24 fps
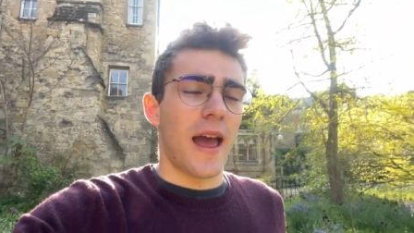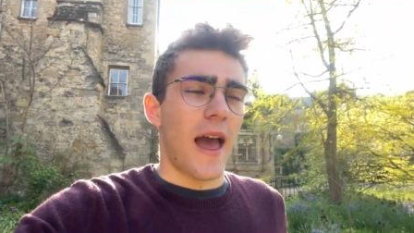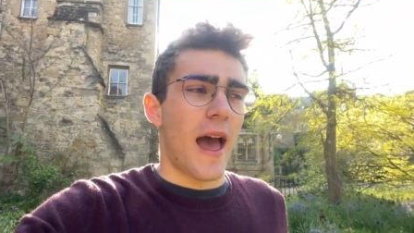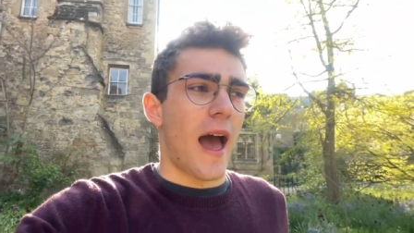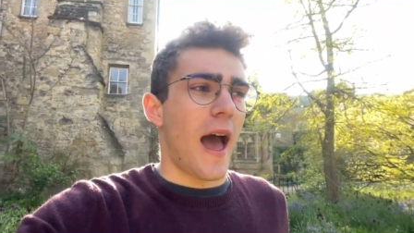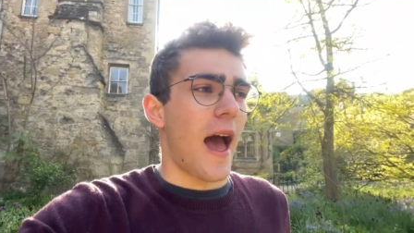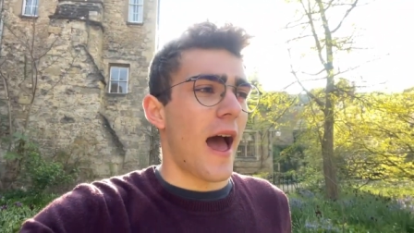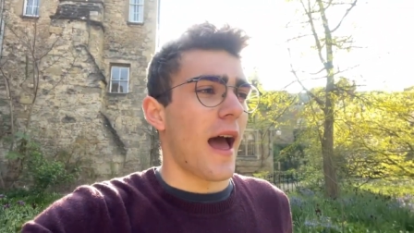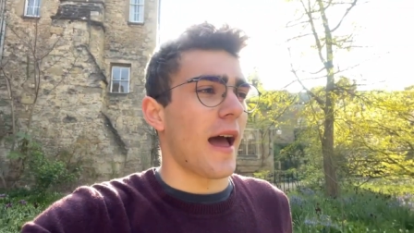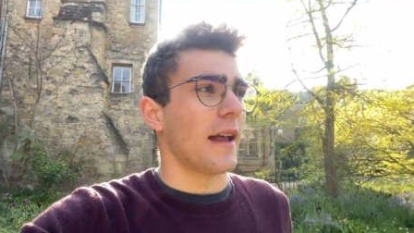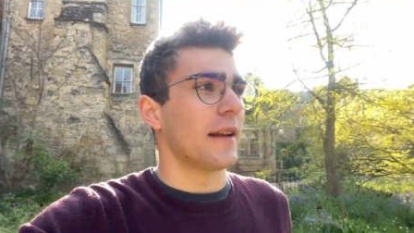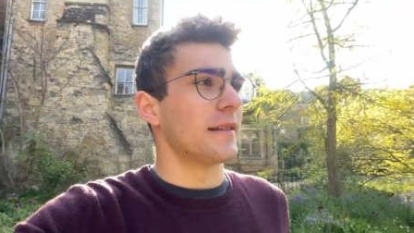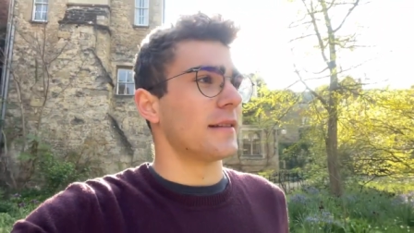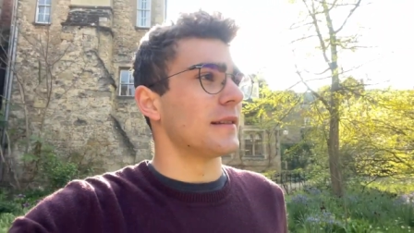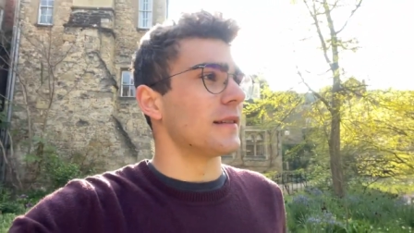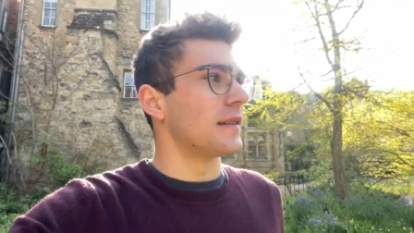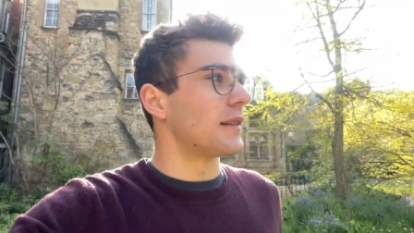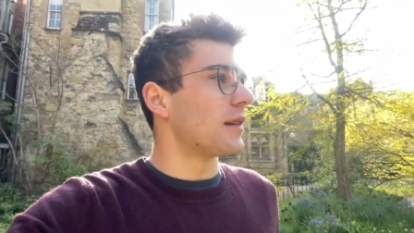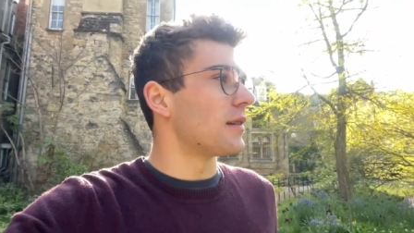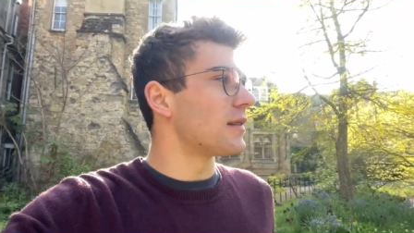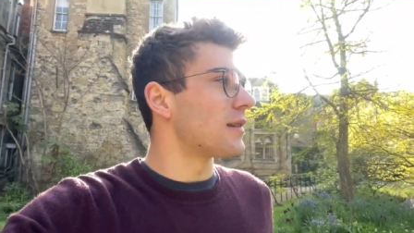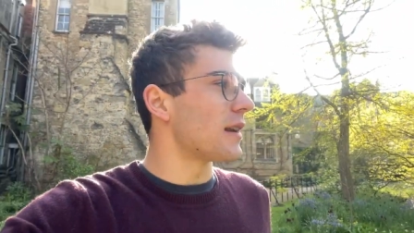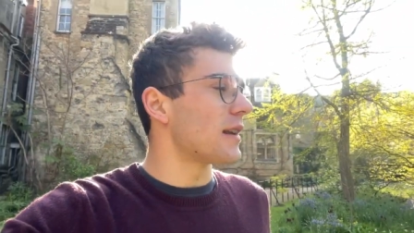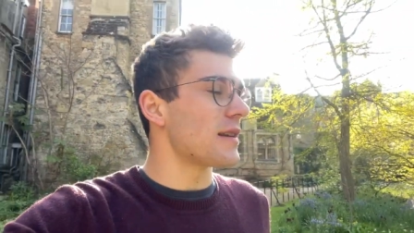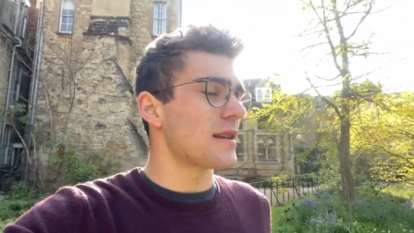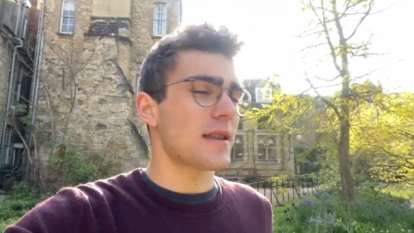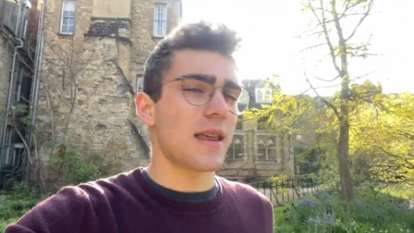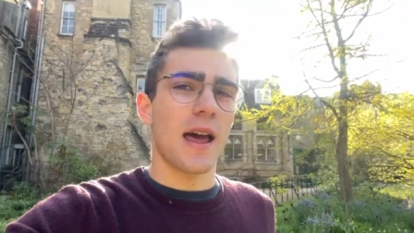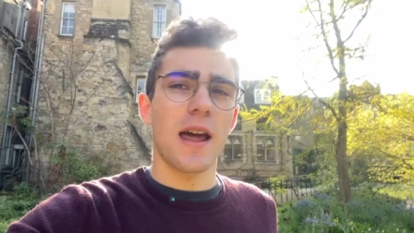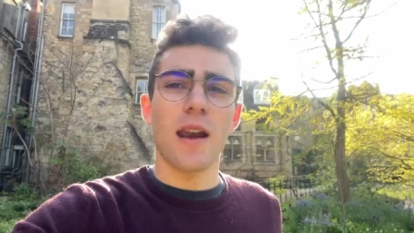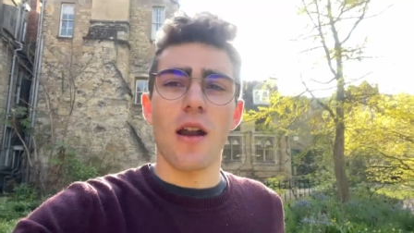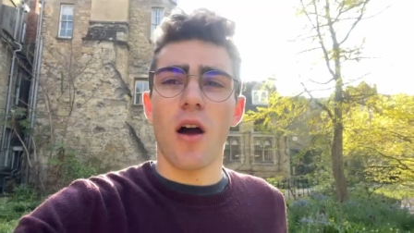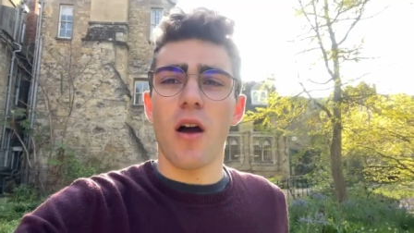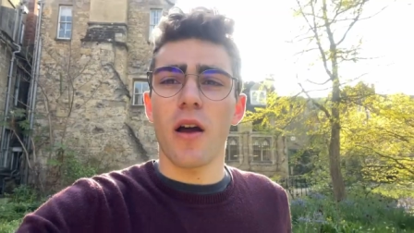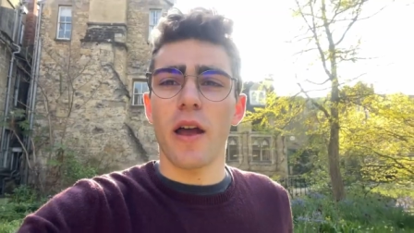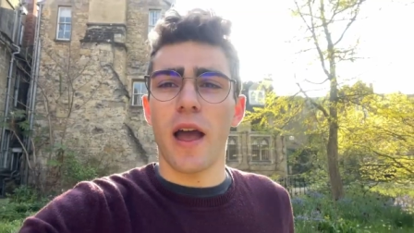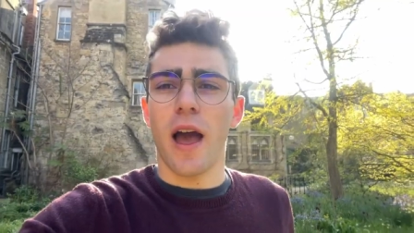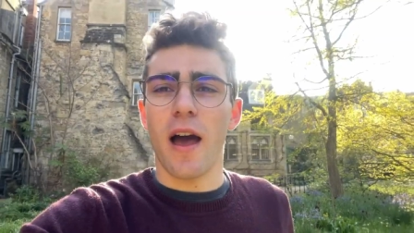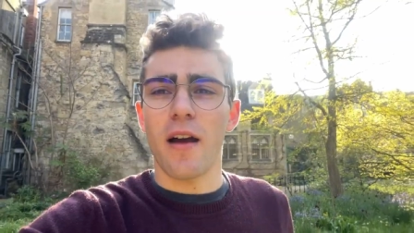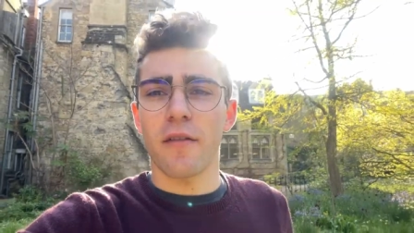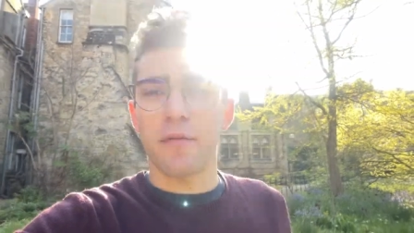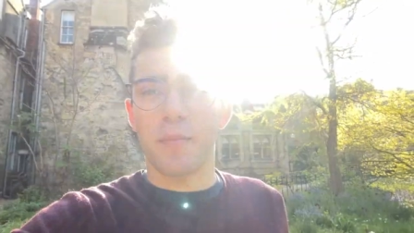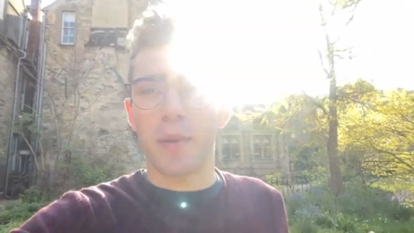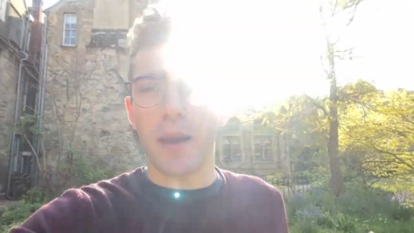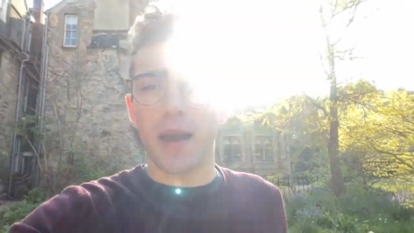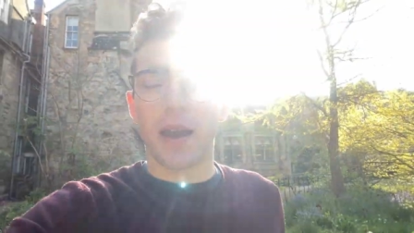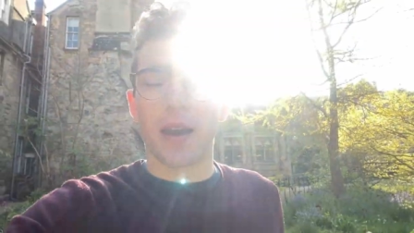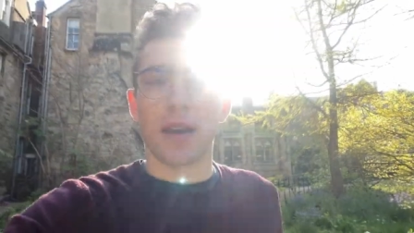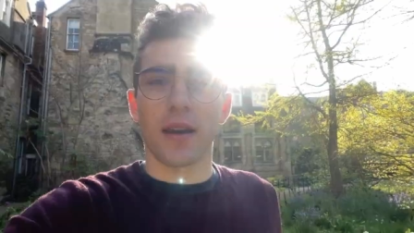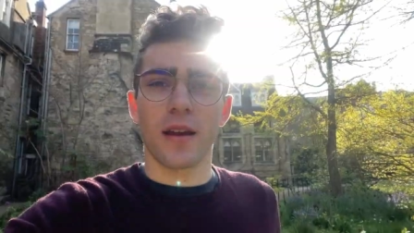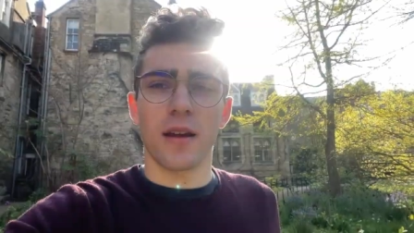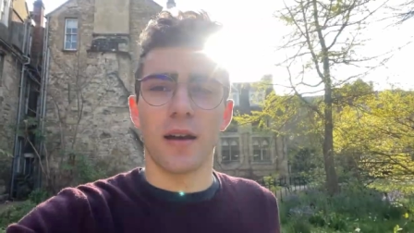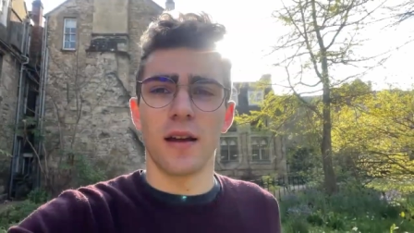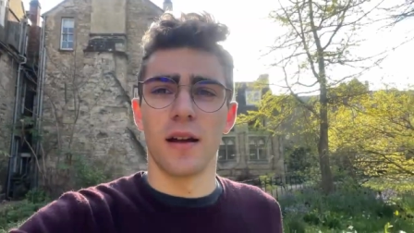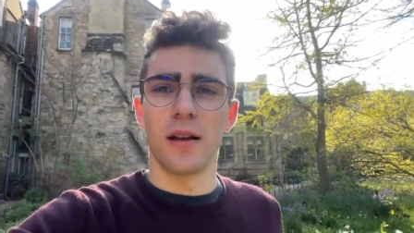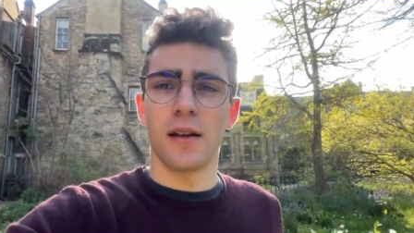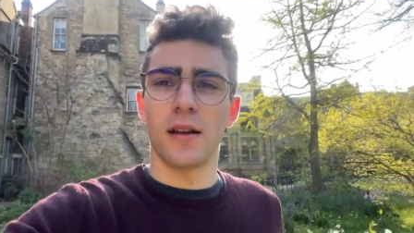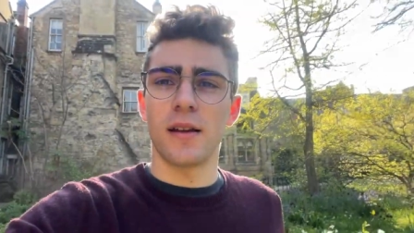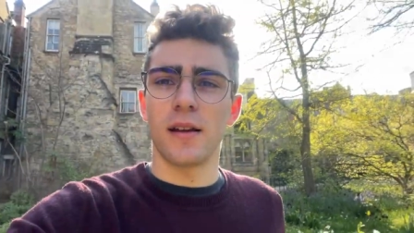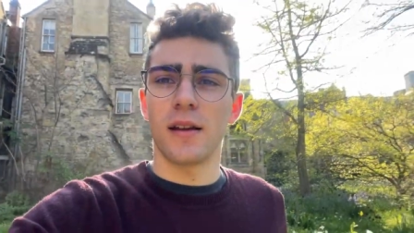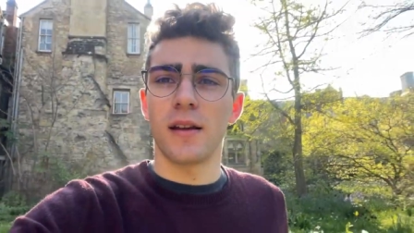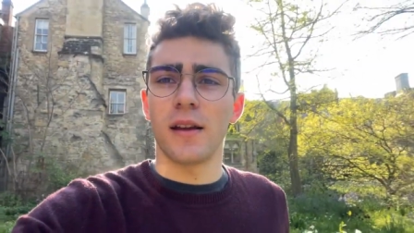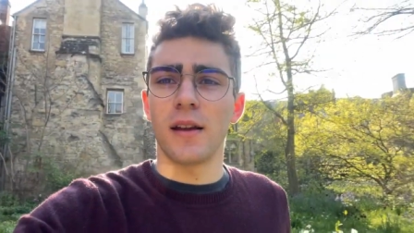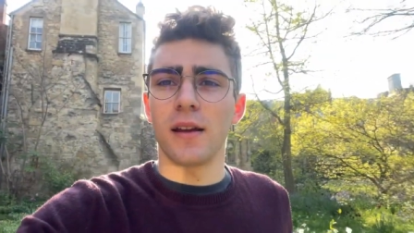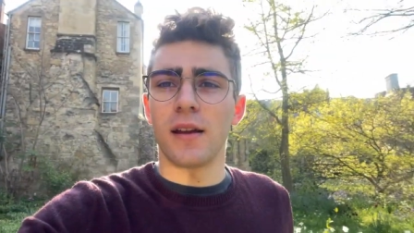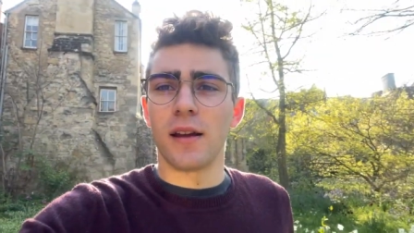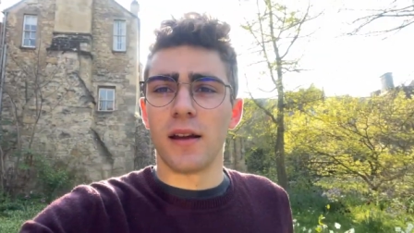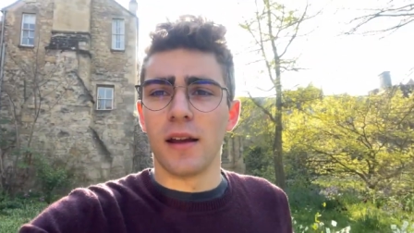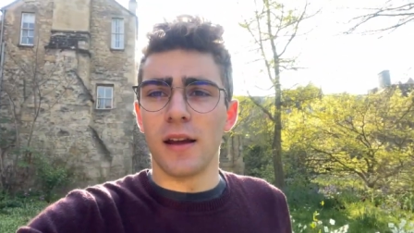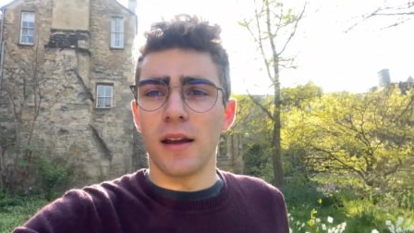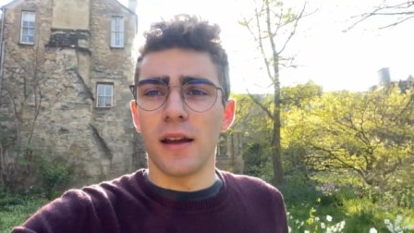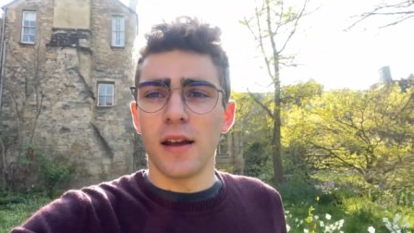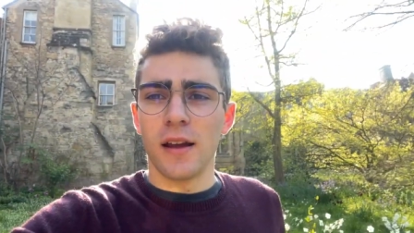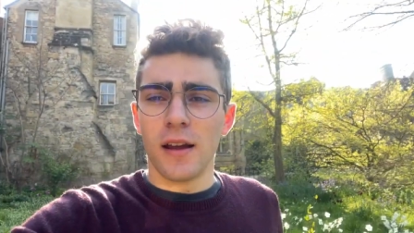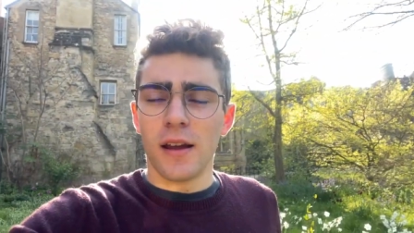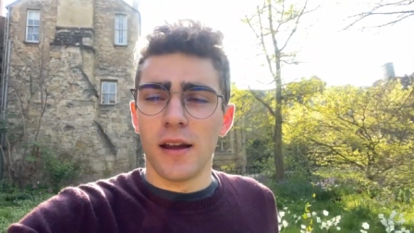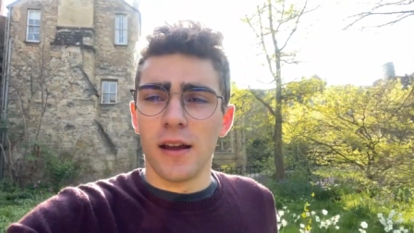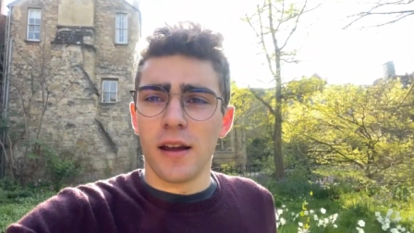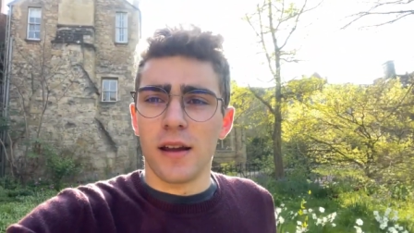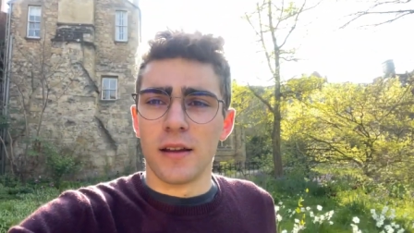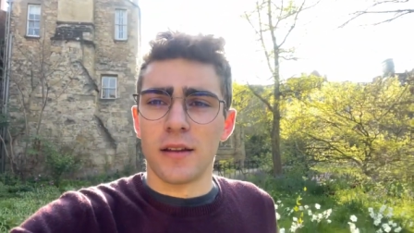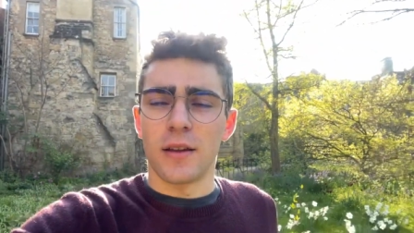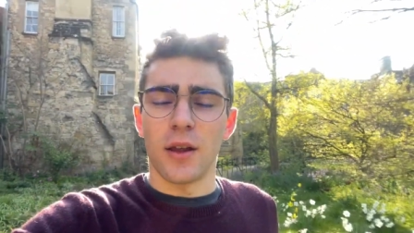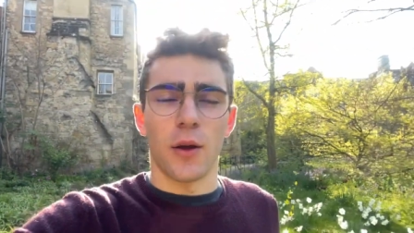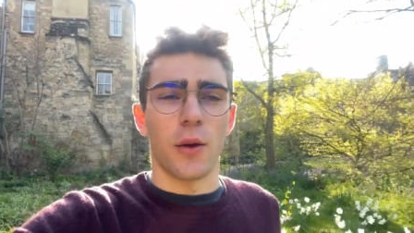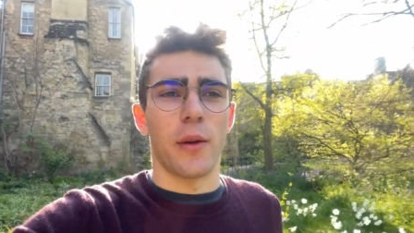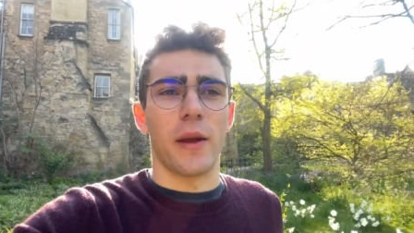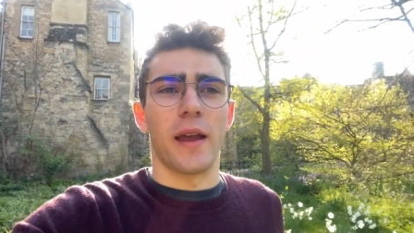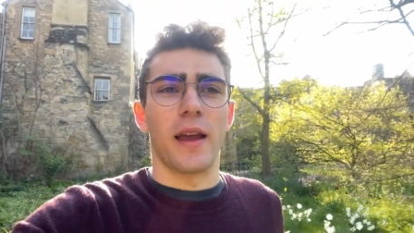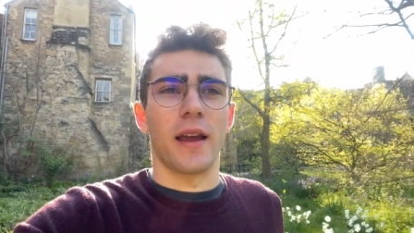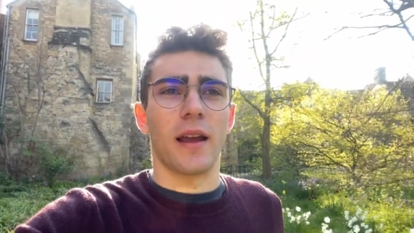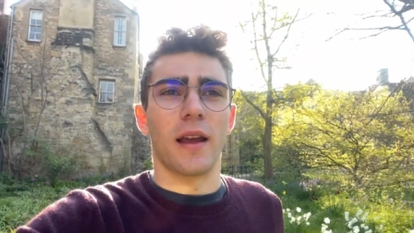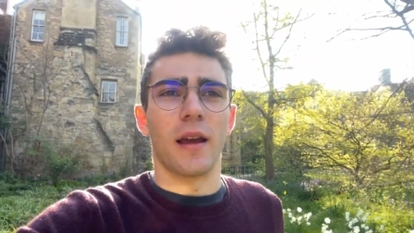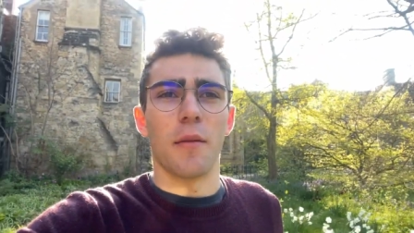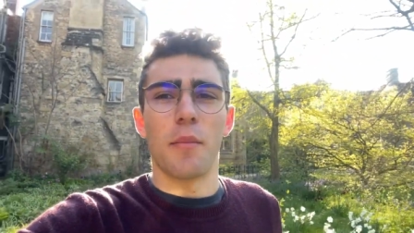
and since then I have been doing a